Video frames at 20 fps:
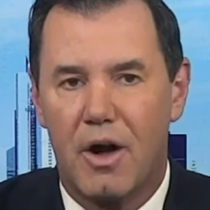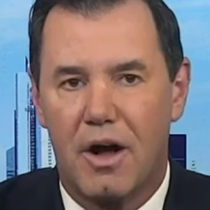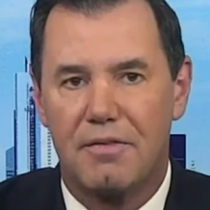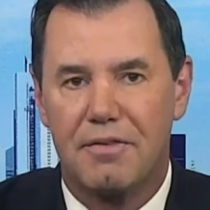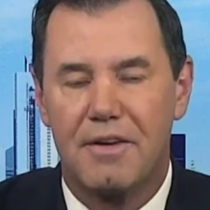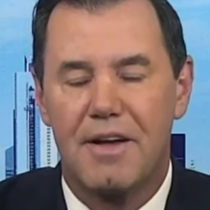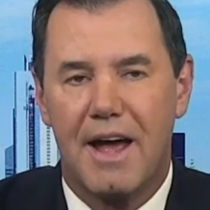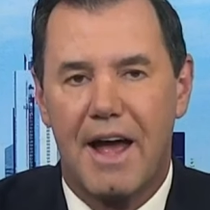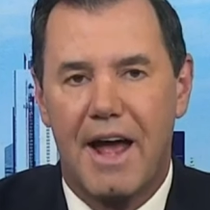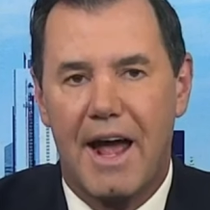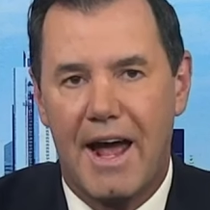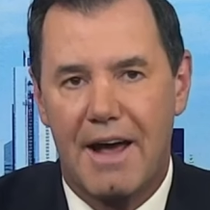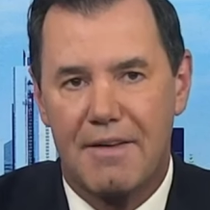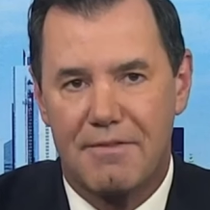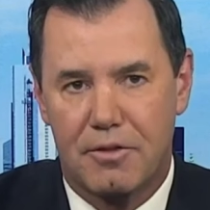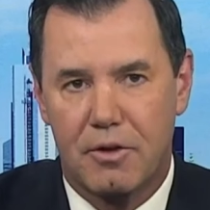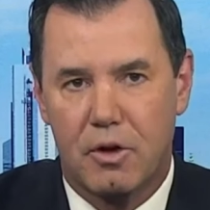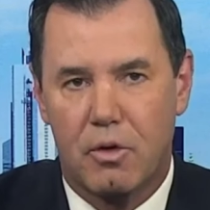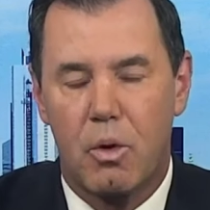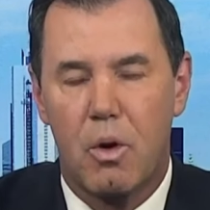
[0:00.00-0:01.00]
off
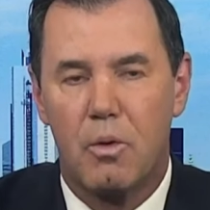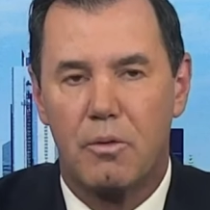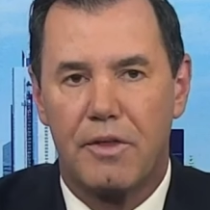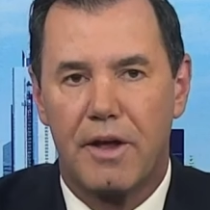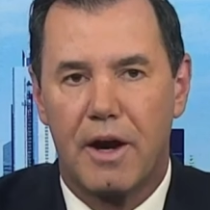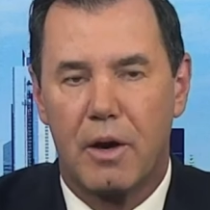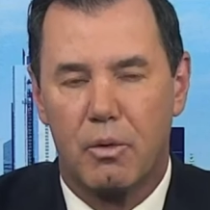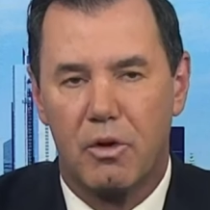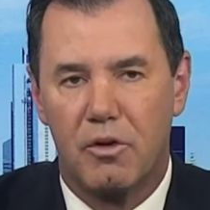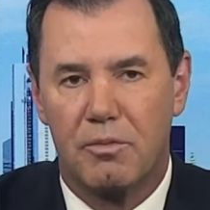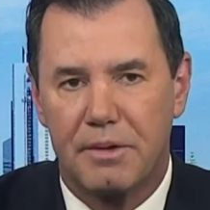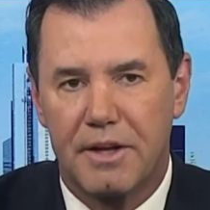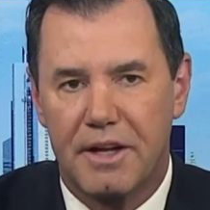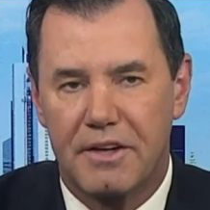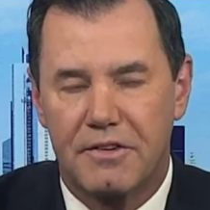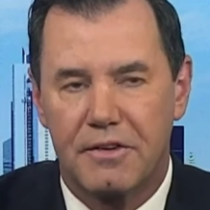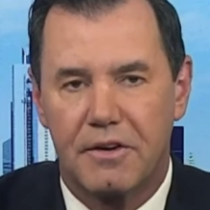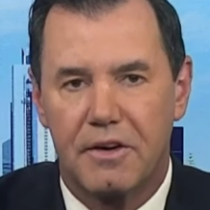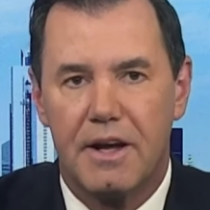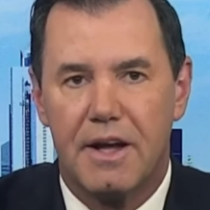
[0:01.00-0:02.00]
half the quote there, Wolf
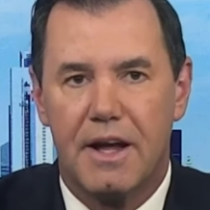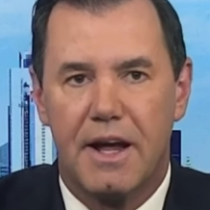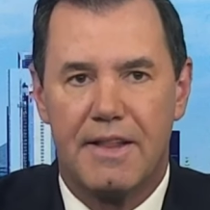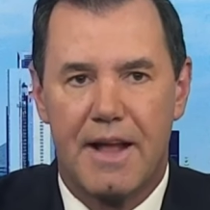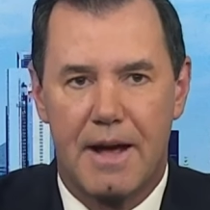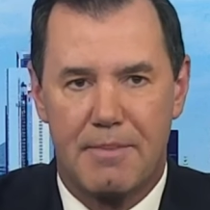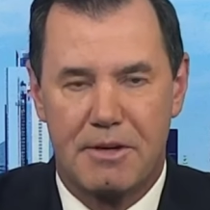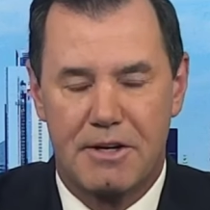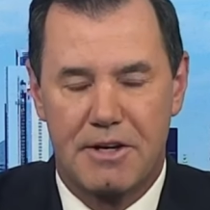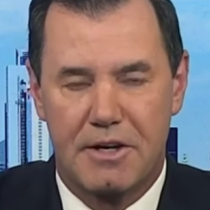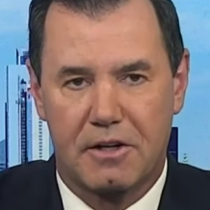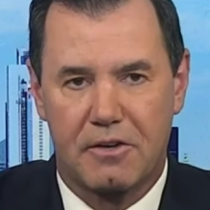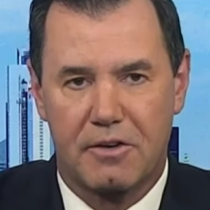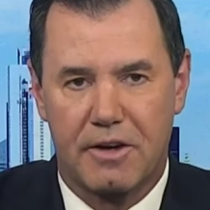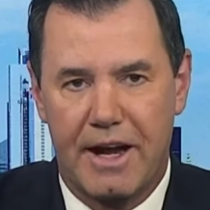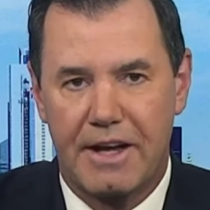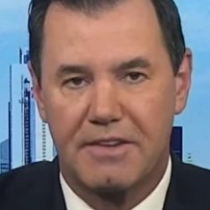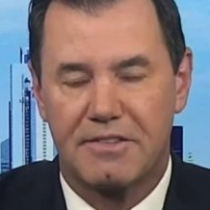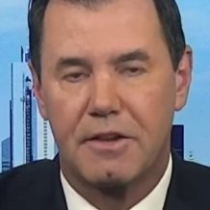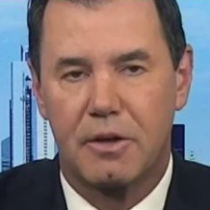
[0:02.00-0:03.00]
Blitzer, in that particular
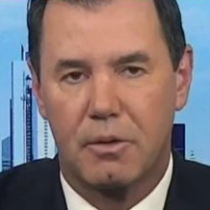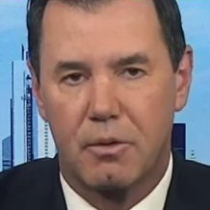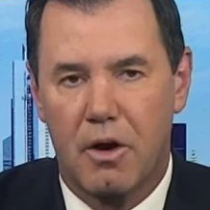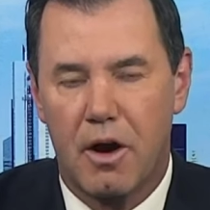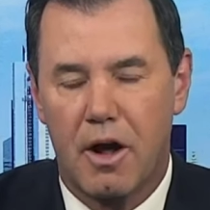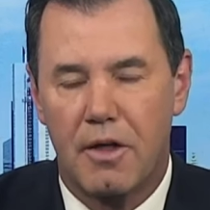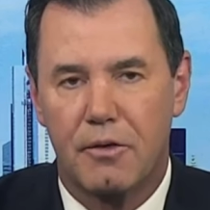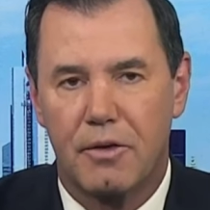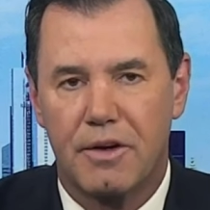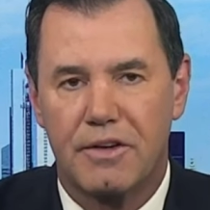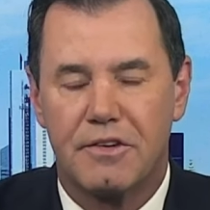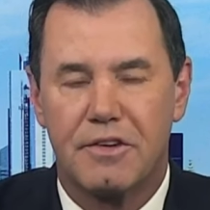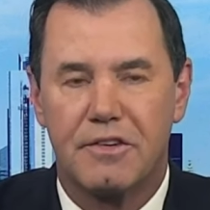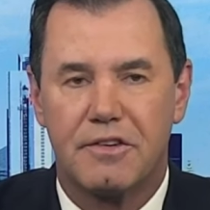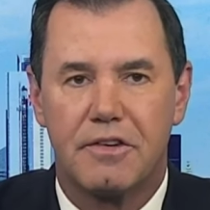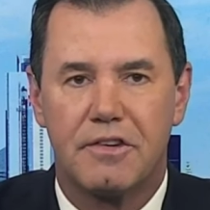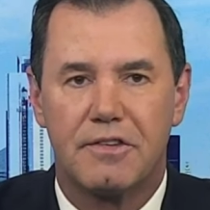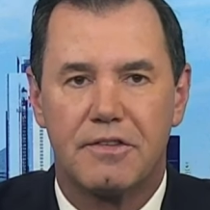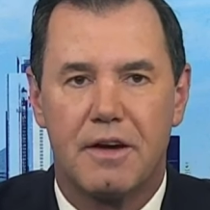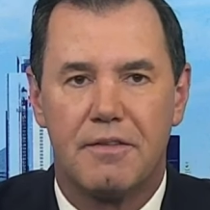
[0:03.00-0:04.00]
case. And there were other
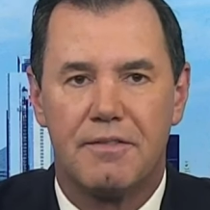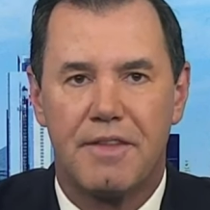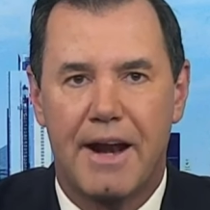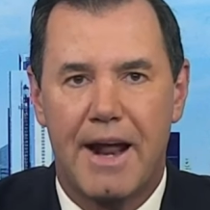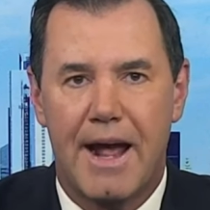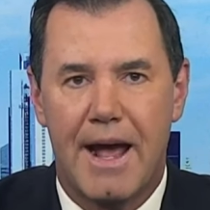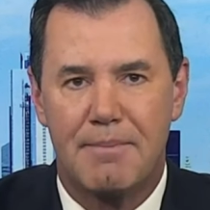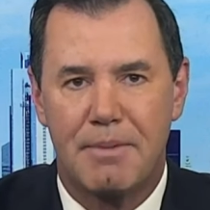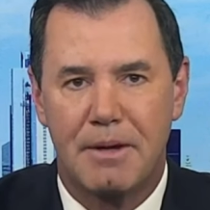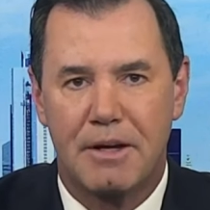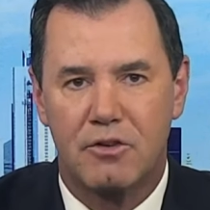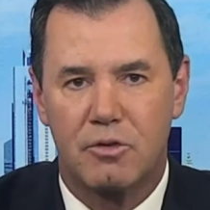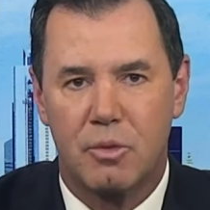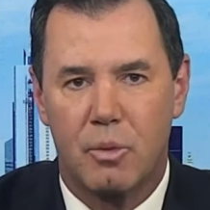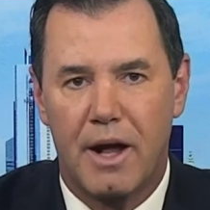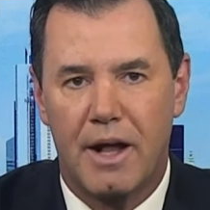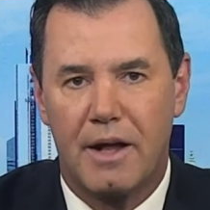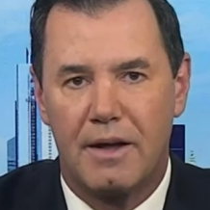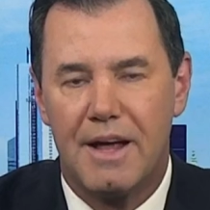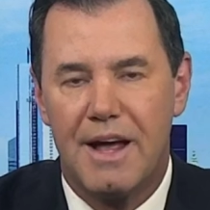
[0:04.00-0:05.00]
instances of that happening as
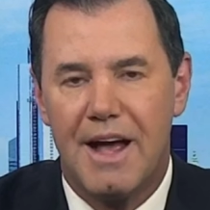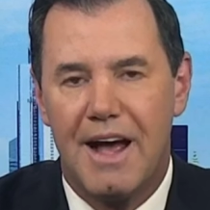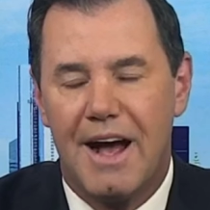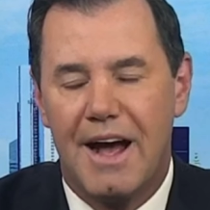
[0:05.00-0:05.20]
well.